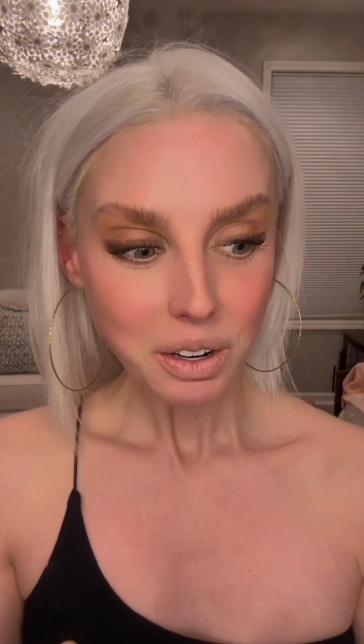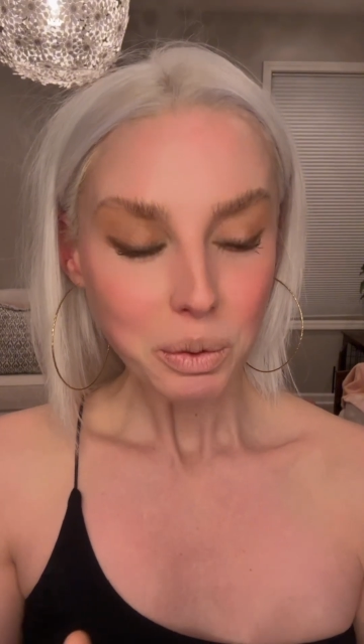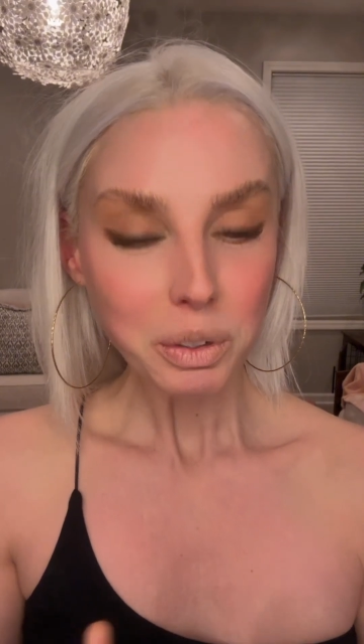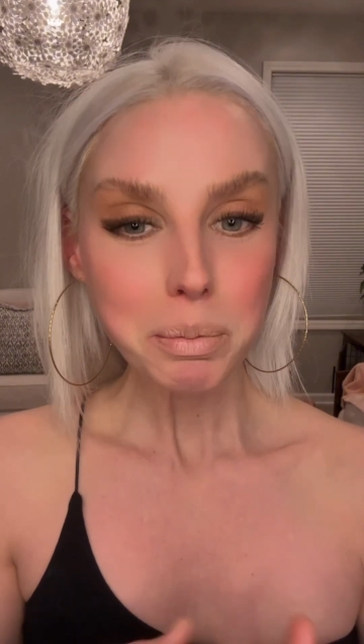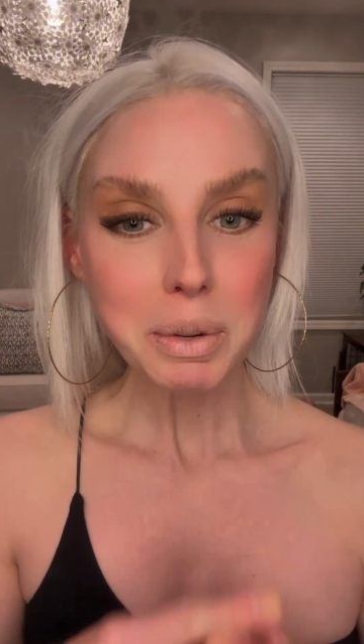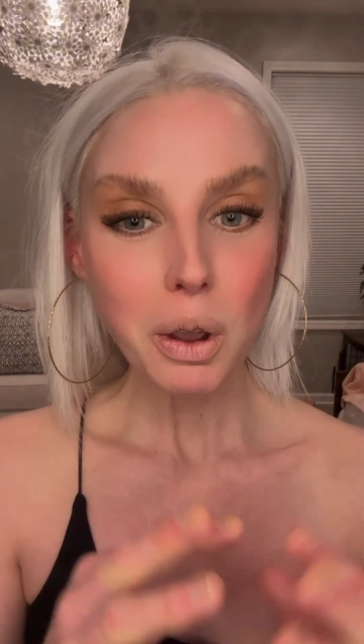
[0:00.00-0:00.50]

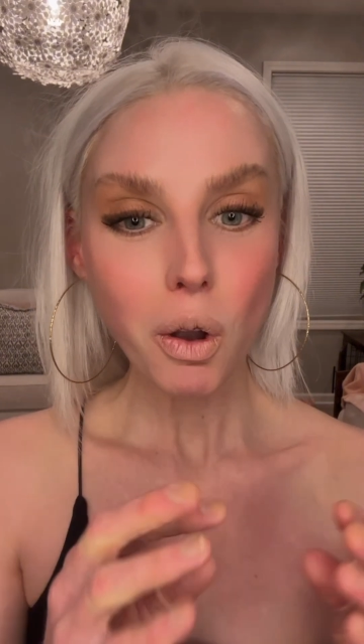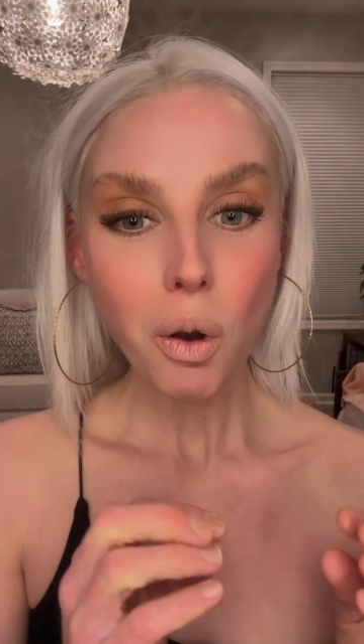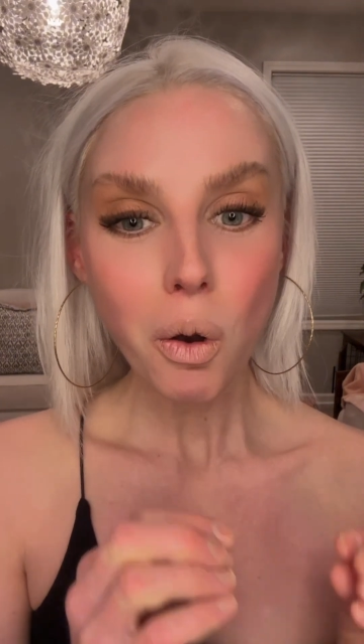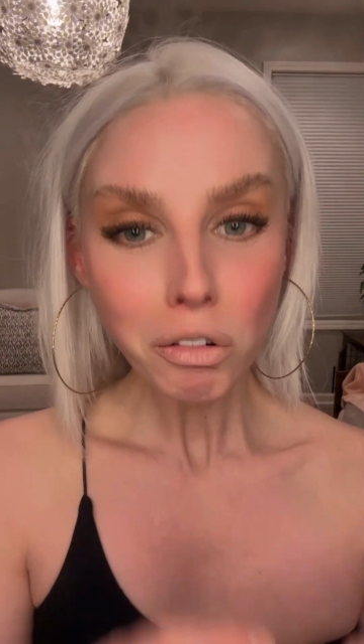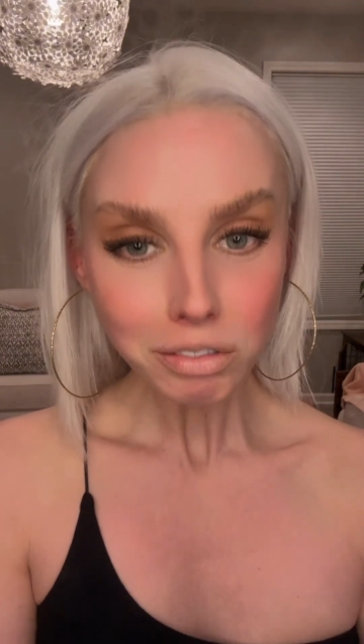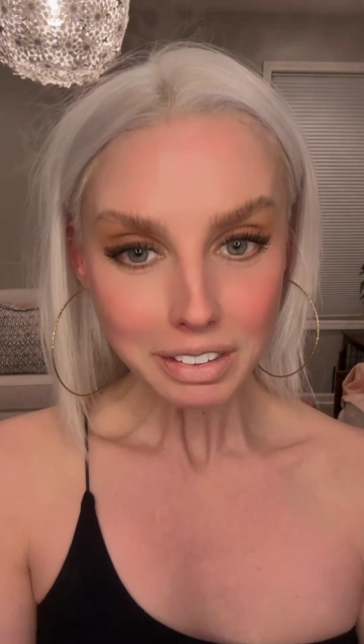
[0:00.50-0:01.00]
would be
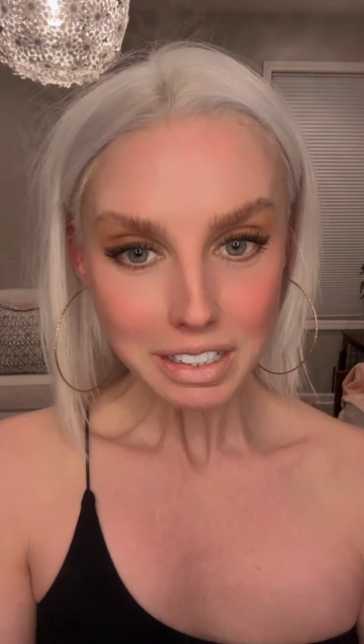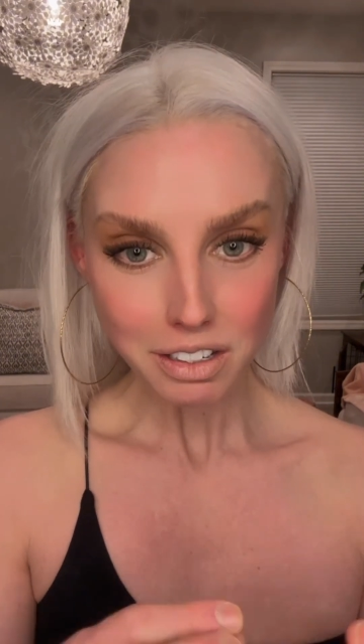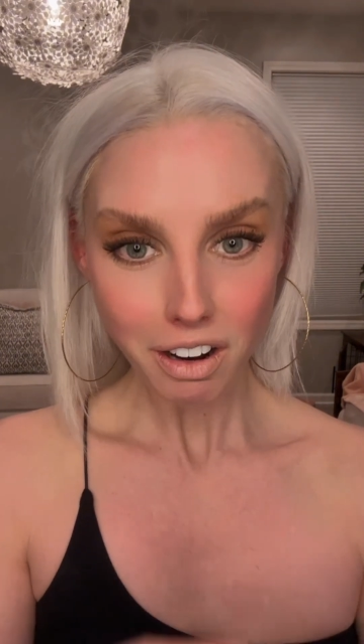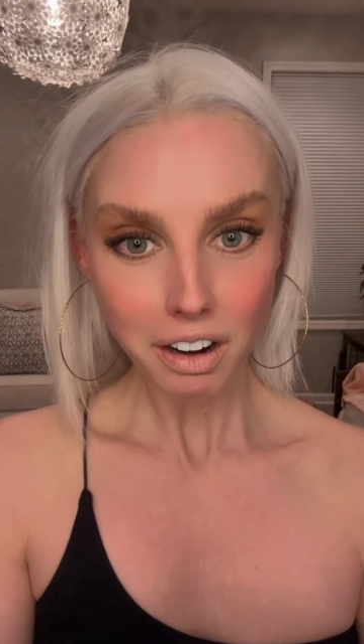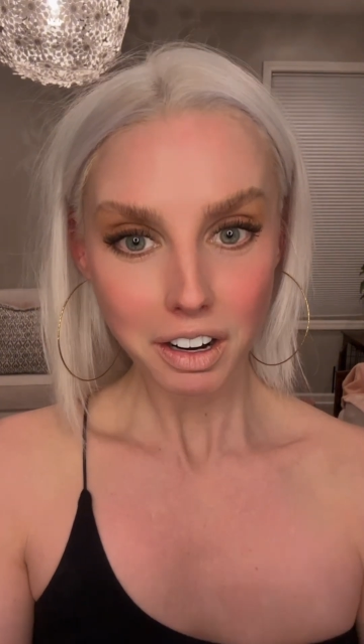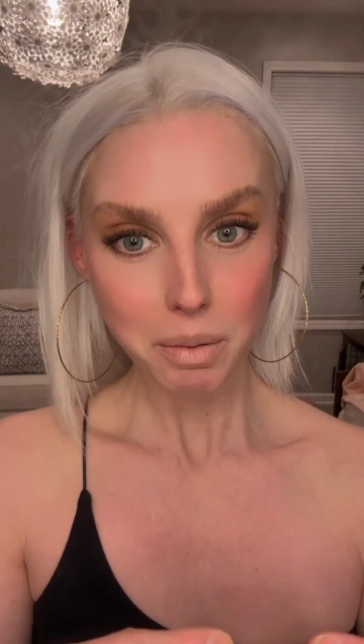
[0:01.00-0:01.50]
only
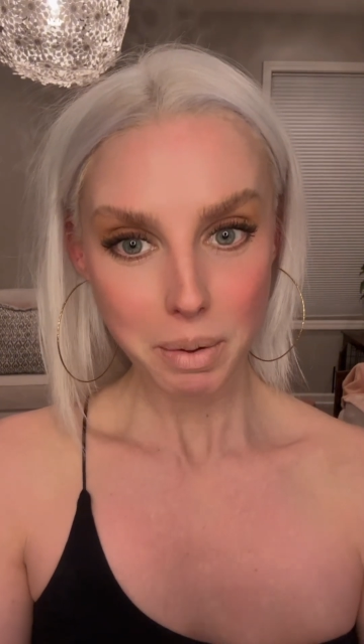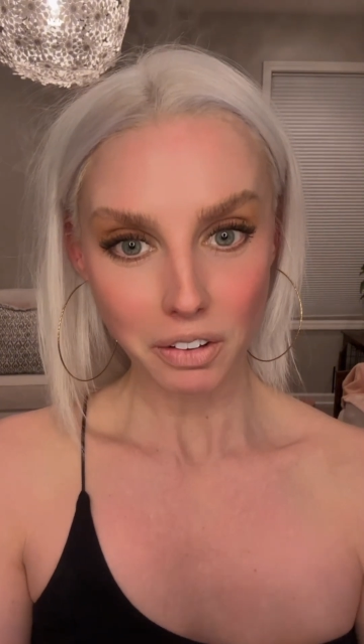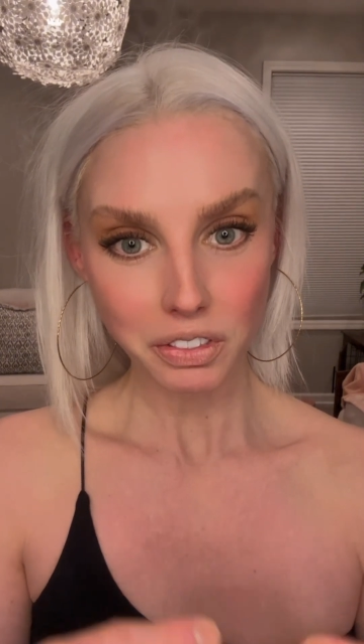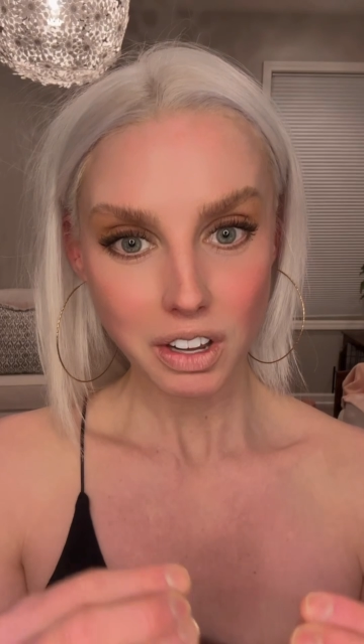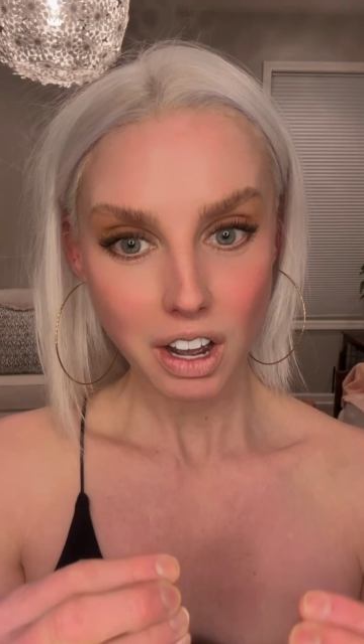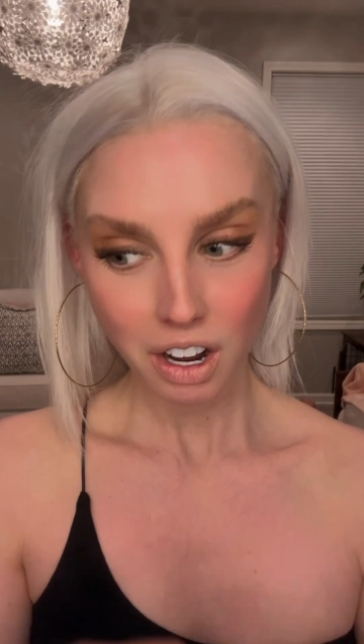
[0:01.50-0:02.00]
talk about
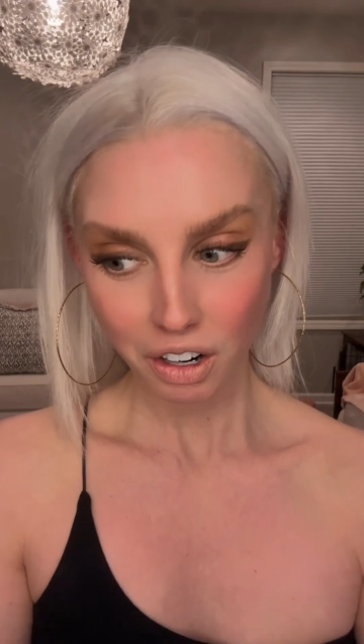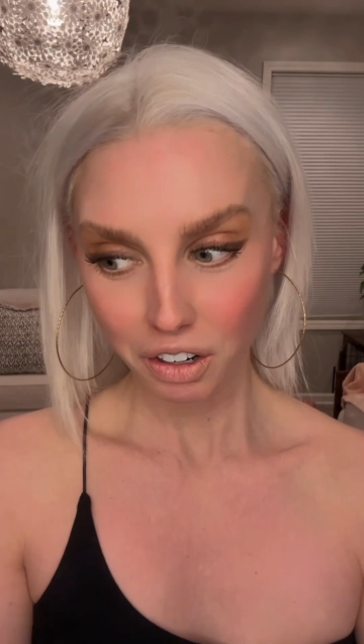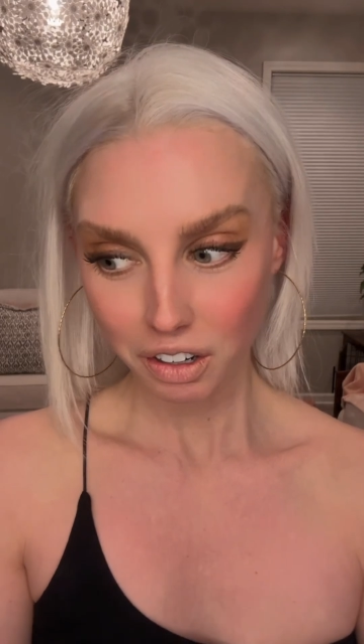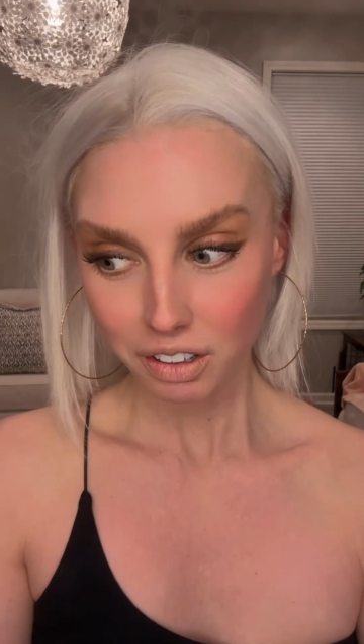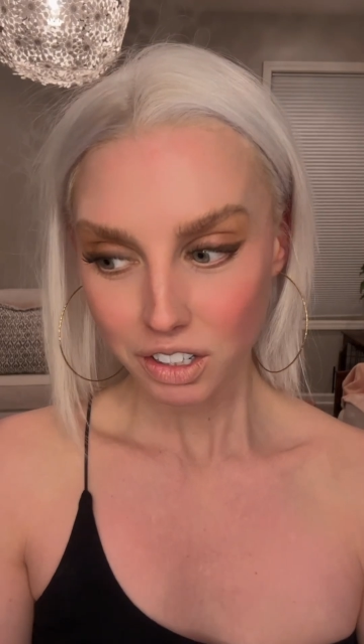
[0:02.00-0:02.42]
the hunger.